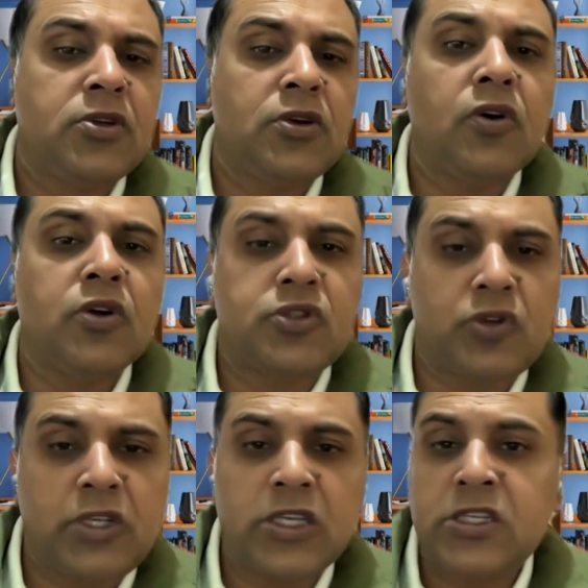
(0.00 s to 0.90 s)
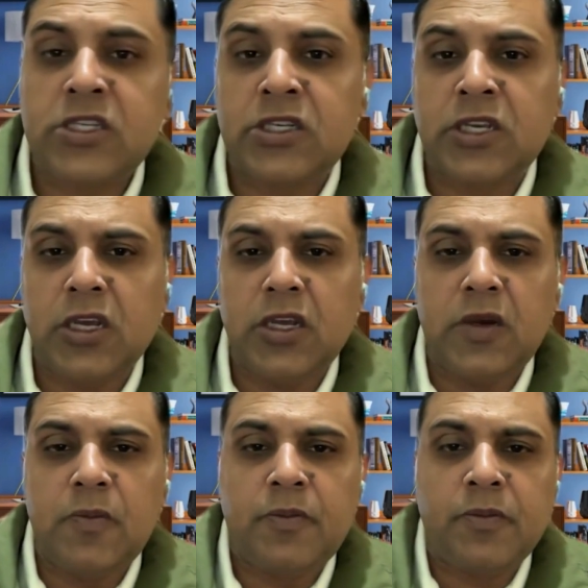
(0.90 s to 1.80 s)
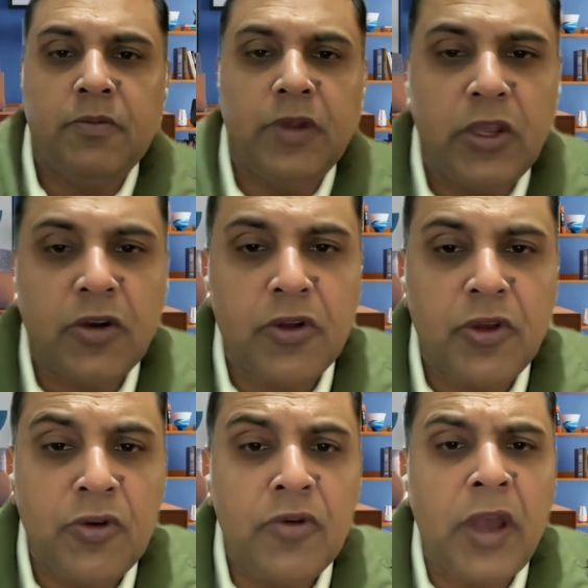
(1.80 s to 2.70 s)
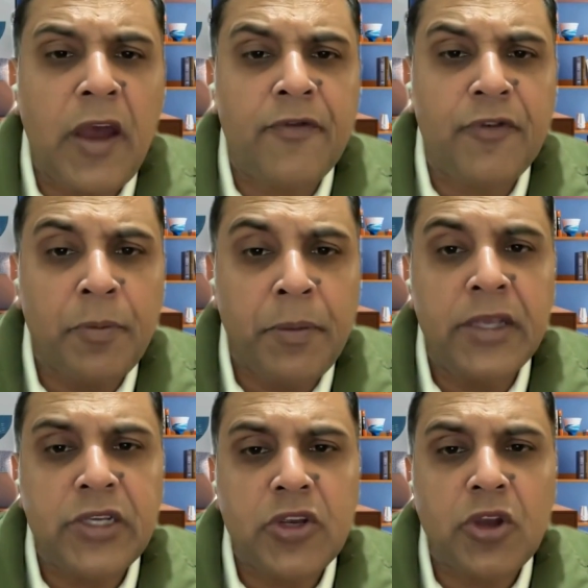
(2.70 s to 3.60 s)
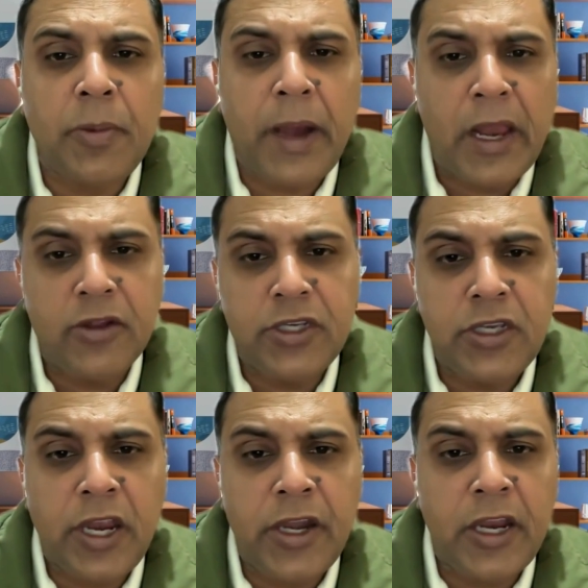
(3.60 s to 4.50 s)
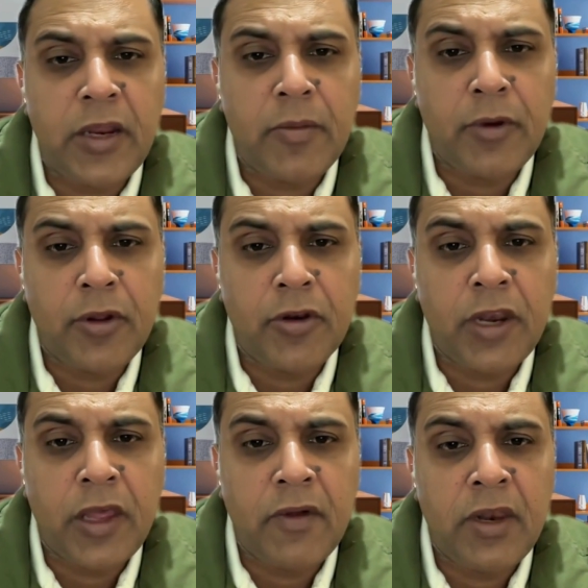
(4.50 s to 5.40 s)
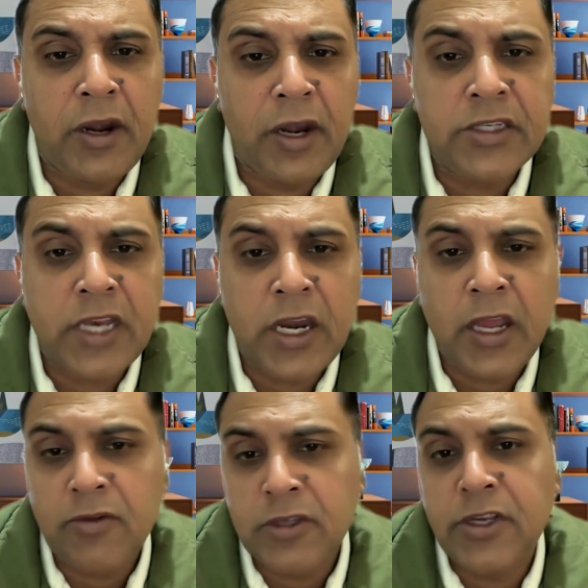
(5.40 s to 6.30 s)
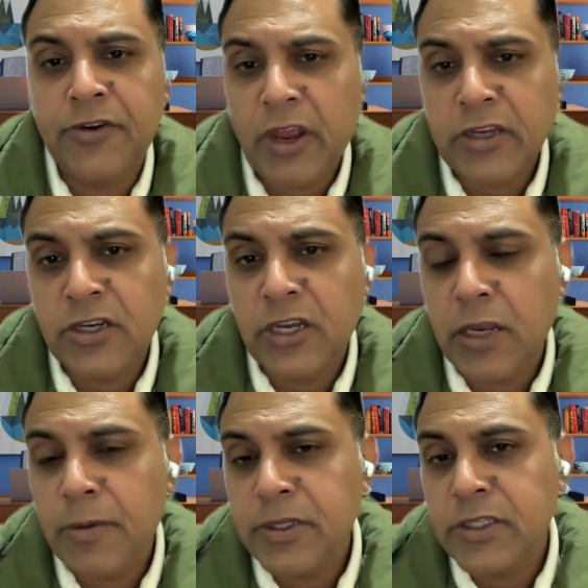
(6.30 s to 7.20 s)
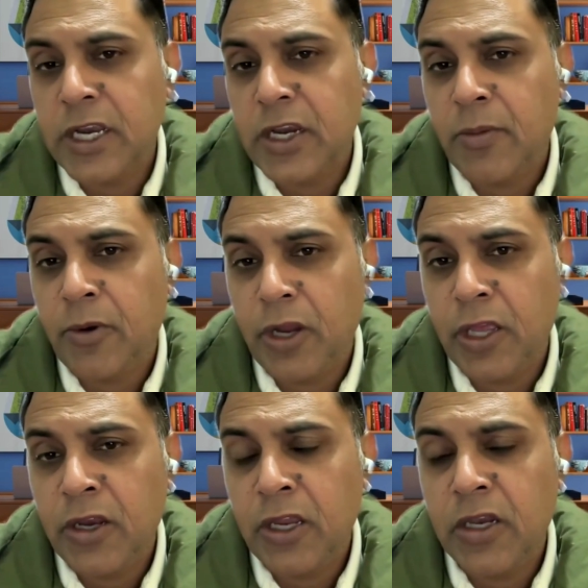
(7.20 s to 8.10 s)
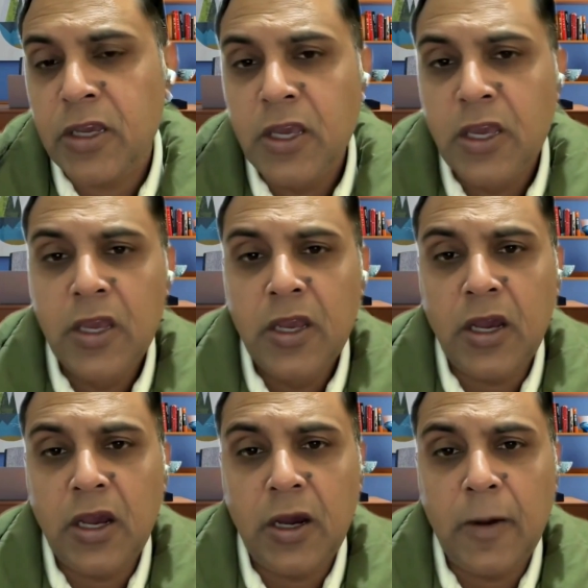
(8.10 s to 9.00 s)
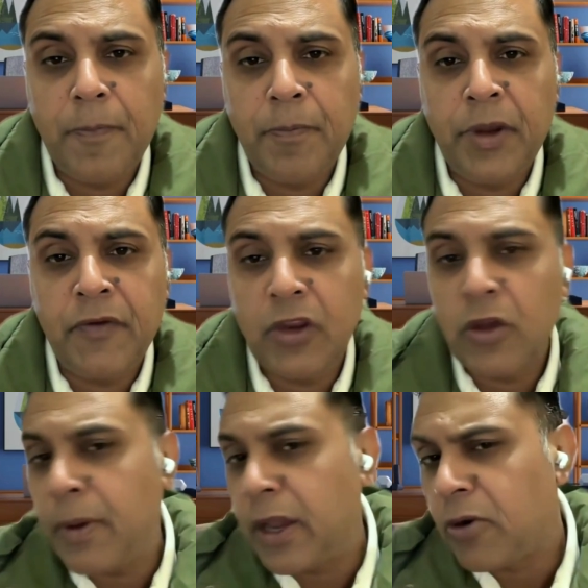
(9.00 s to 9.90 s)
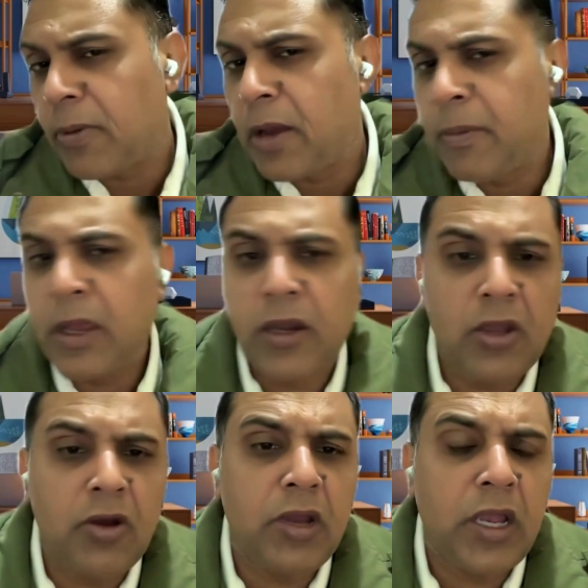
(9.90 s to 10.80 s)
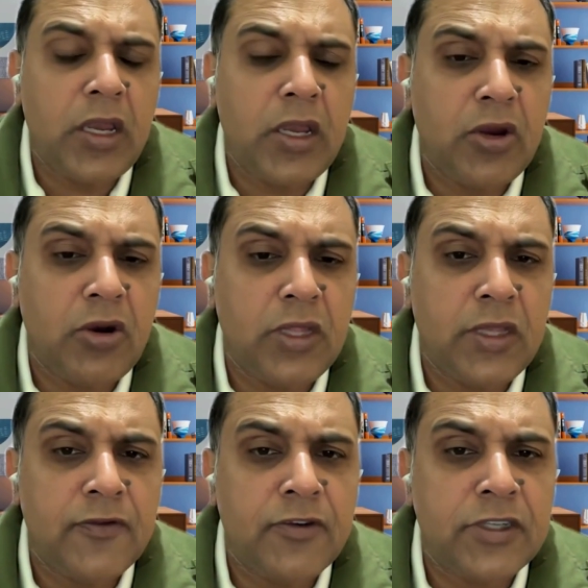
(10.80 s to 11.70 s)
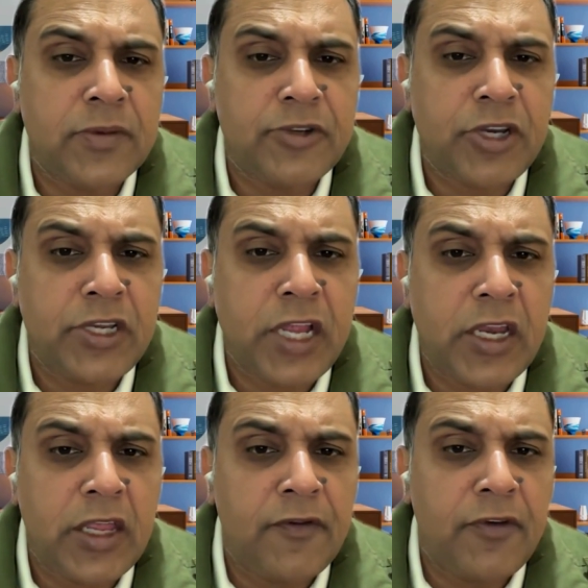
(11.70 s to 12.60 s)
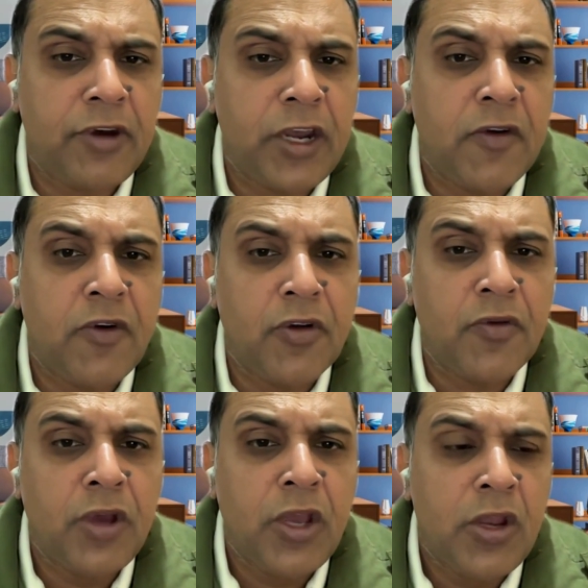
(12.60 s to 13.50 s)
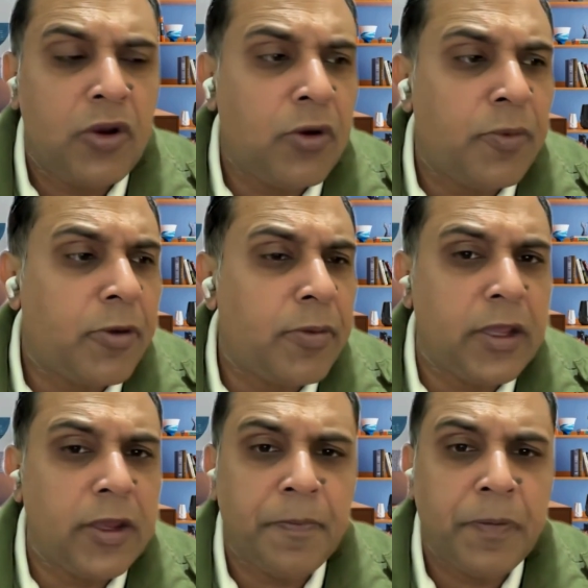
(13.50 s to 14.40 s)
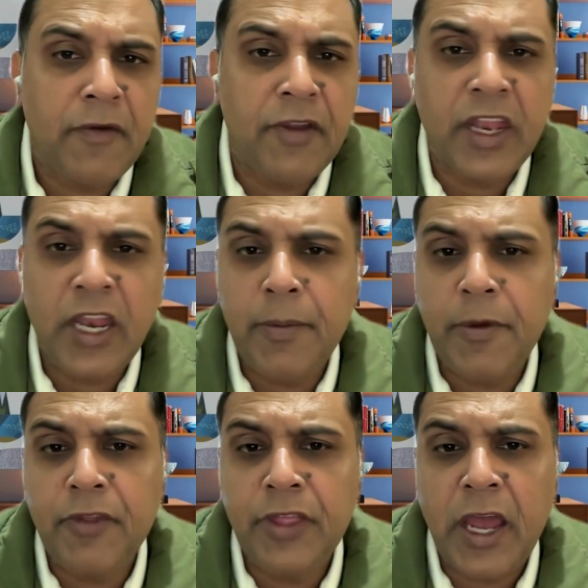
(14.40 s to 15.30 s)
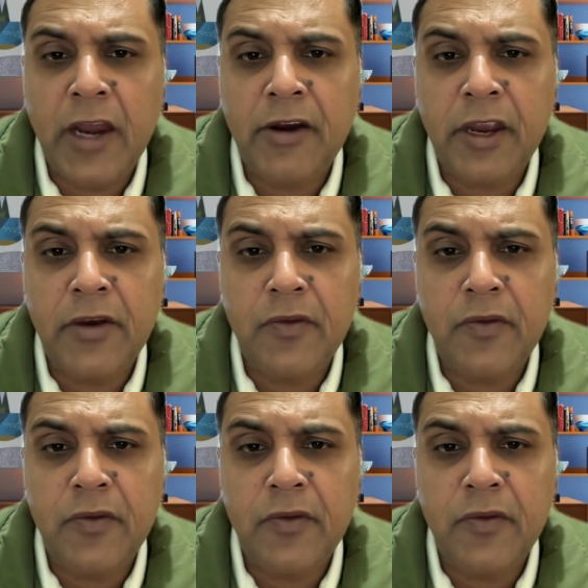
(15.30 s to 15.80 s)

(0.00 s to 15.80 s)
So just you have to measure your biology, right, at a molecular level, understand how these interaction taking place inside your body, right, between your microbiome and your these food substrates. And if you really want to know, probably we can help you with that, right?